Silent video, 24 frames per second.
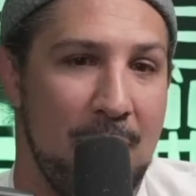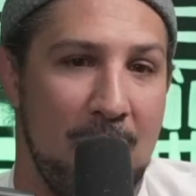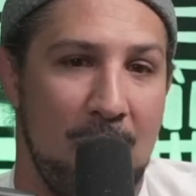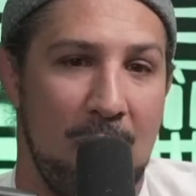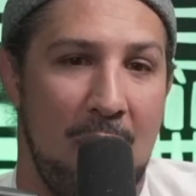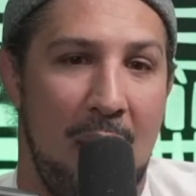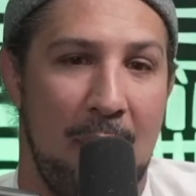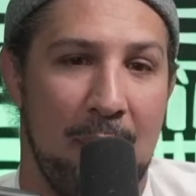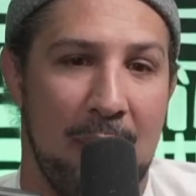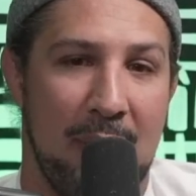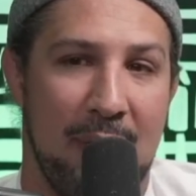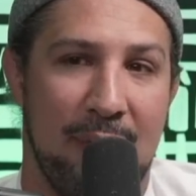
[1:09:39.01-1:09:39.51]
But
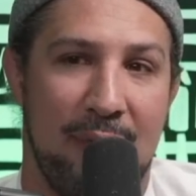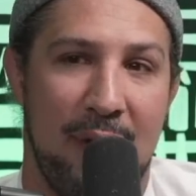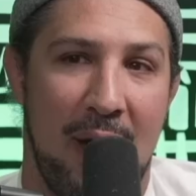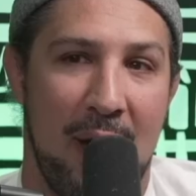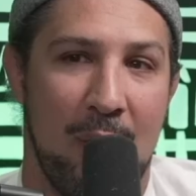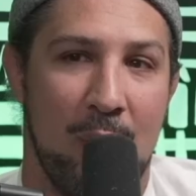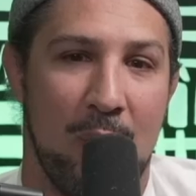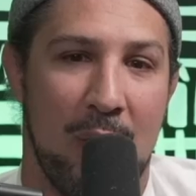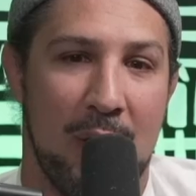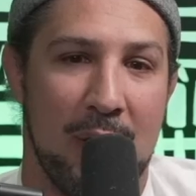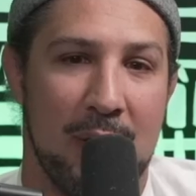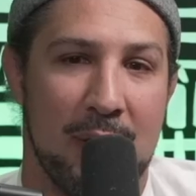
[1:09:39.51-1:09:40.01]
I'm gonna
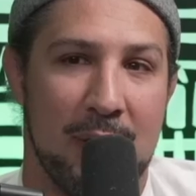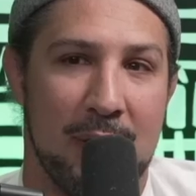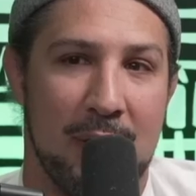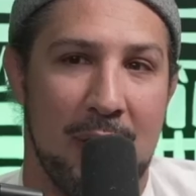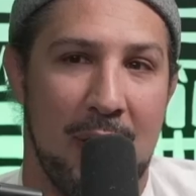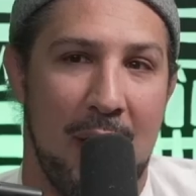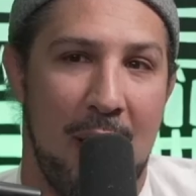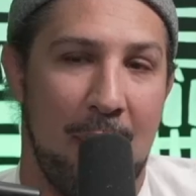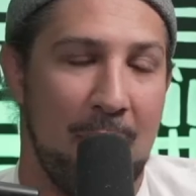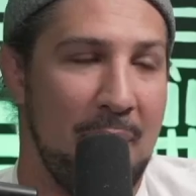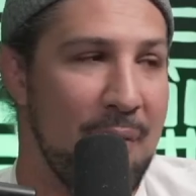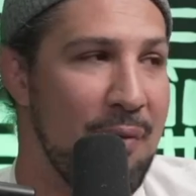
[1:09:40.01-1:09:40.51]
find one.
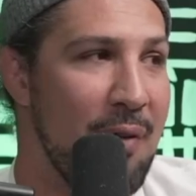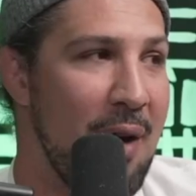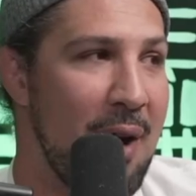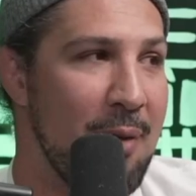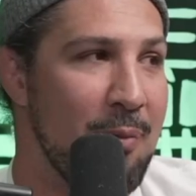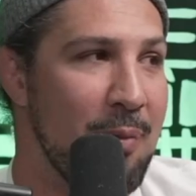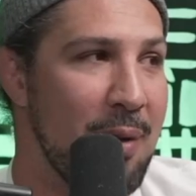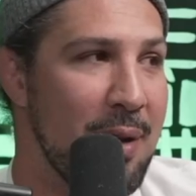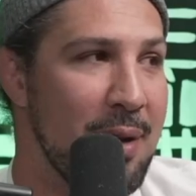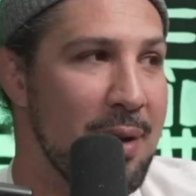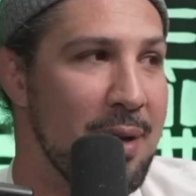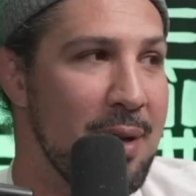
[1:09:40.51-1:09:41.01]
Yeah, I'm gonna
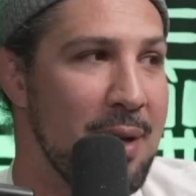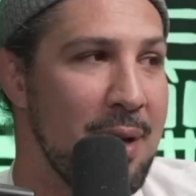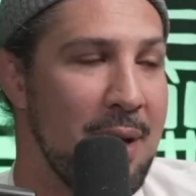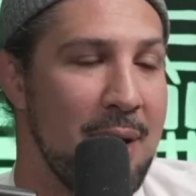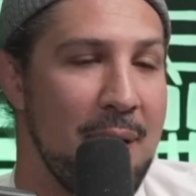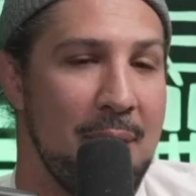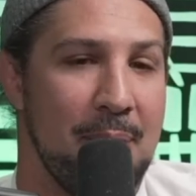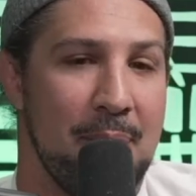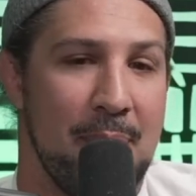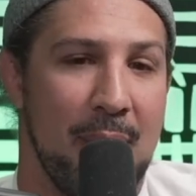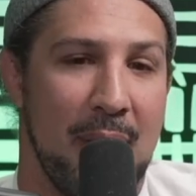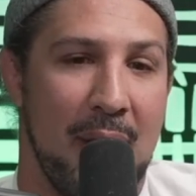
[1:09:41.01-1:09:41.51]
find one.
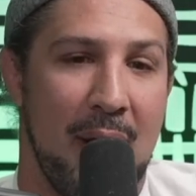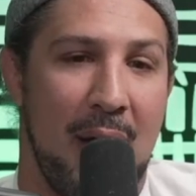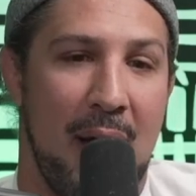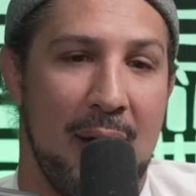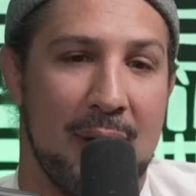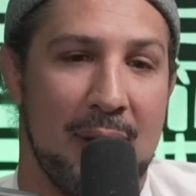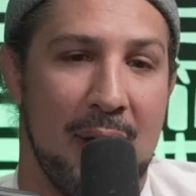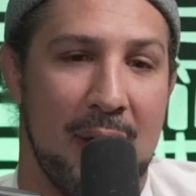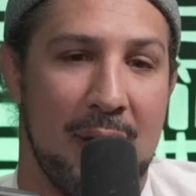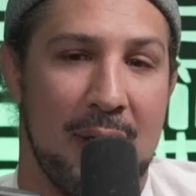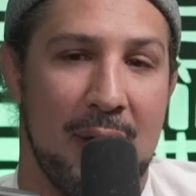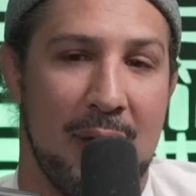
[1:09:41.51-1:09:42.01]
But
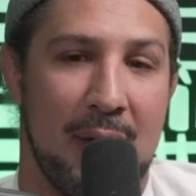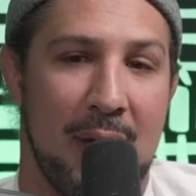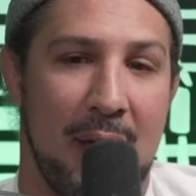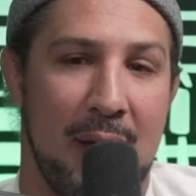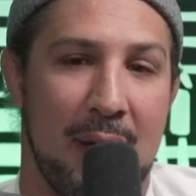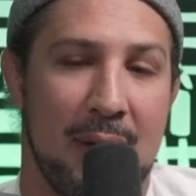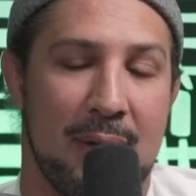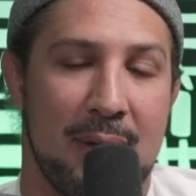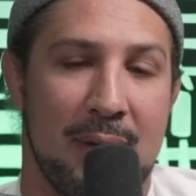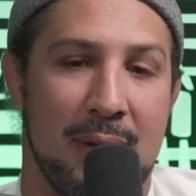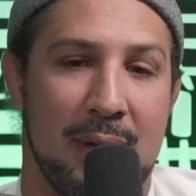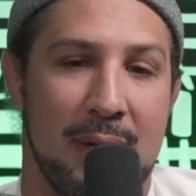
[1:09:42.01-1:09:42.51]
I'll Good take the
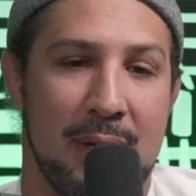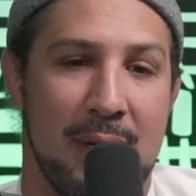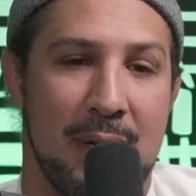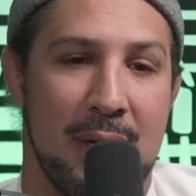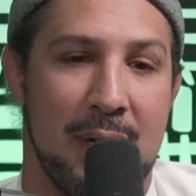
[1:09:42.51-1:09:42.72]
kids.